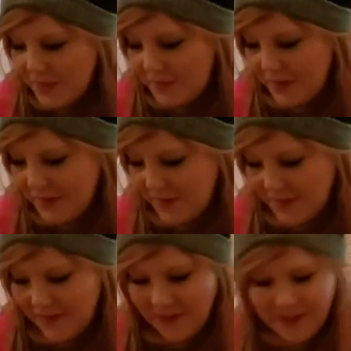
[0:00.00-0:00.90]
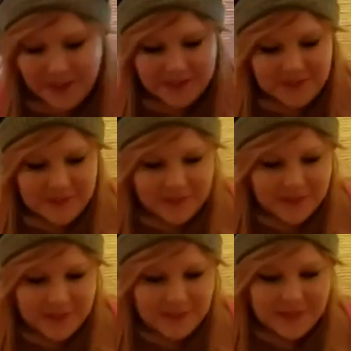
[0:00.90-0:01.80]
So, alright,
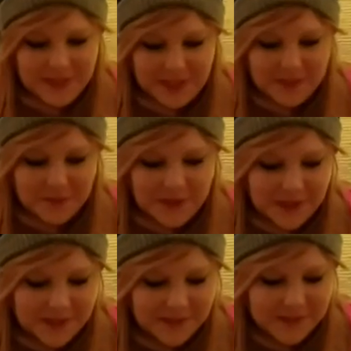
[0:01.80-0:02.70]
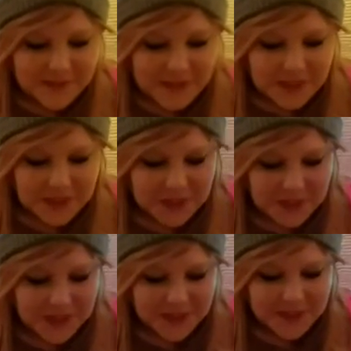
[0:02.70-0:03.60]
let's see, what is here?
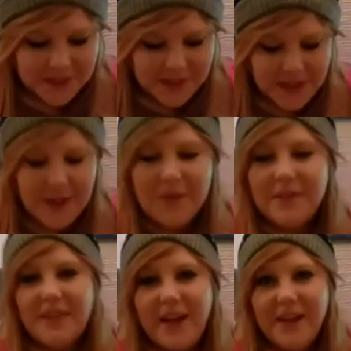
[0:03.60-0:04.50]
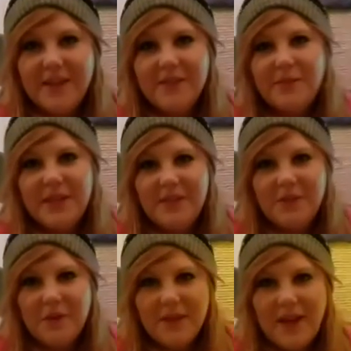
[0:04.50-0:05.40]
I'm excited because we get
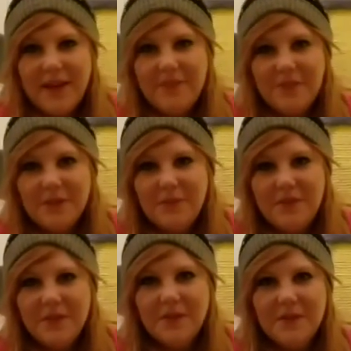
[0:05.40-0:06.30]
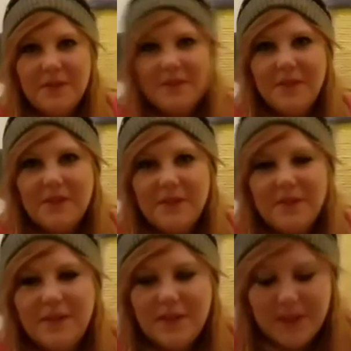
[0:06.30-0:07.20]
to do our live stream soon,
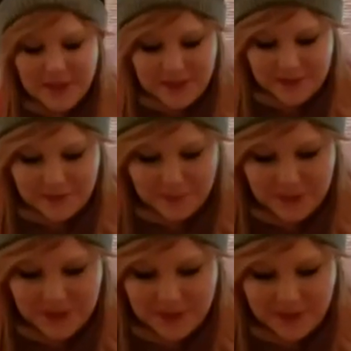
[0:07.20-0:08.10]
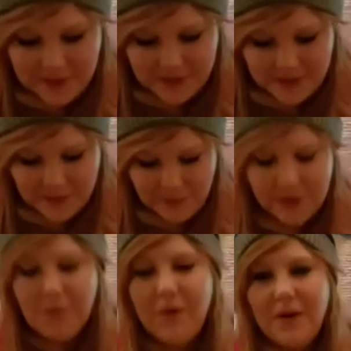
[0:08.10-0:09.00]
so been
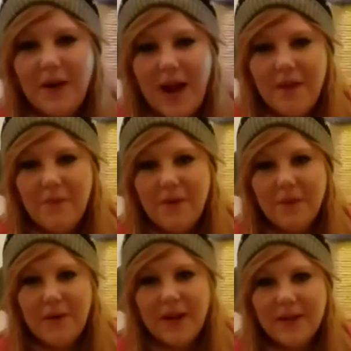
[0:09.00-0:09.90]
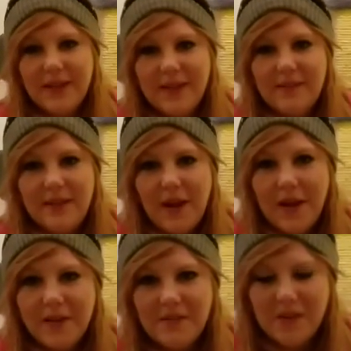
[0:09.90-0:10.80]
we woke I woke up kind of late
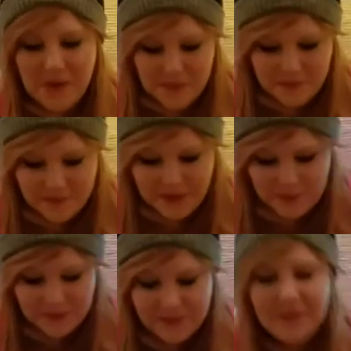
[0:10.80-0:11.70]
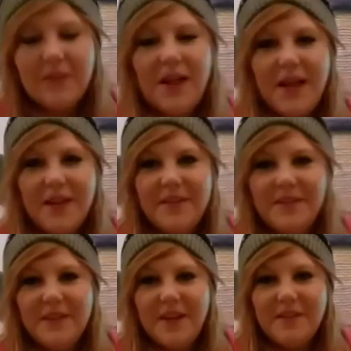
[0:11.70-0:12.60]
today, so I'm just glad
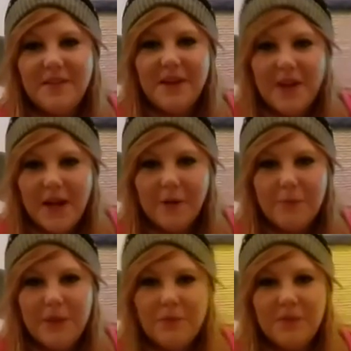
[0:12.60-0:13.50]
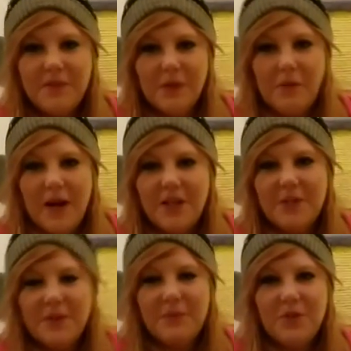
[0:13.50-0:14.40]
that I hope people will still watch,
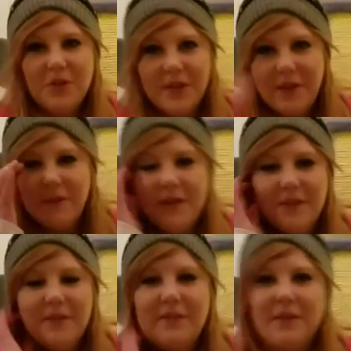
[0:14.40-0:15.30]
but I'm sure they will.